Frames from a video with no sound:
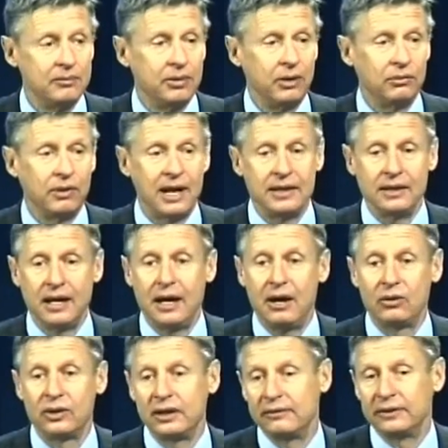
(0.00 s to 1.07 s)
But right
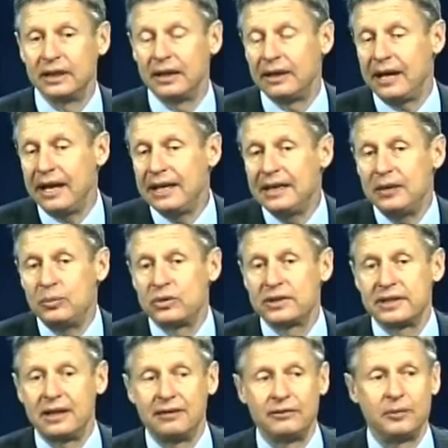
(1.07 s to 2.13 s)
now, given that
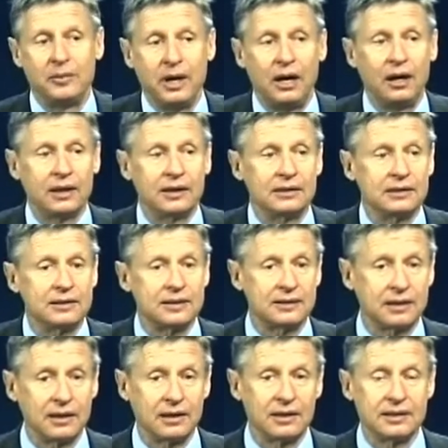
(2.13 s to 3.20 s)
80% of
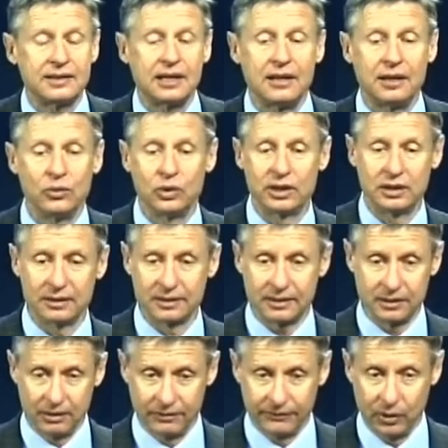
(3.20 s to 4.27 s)
Americans say they would
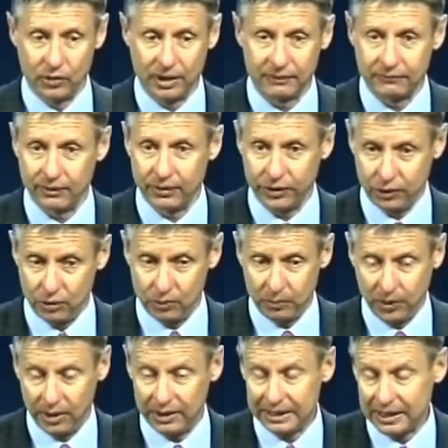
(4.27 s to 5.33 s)
consider voting for a
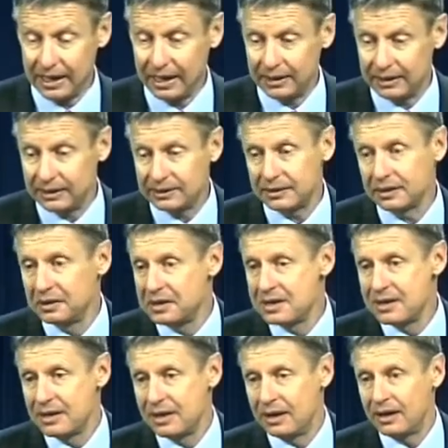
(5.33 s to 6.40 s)
third-party candidate,
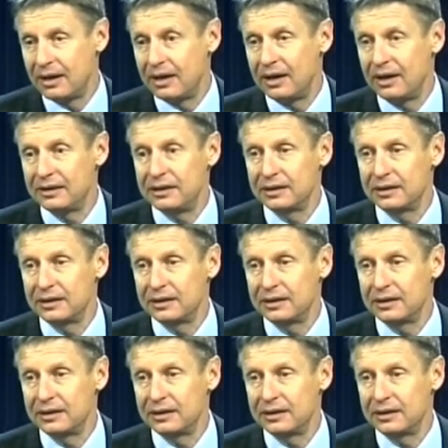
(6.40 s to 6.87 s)
I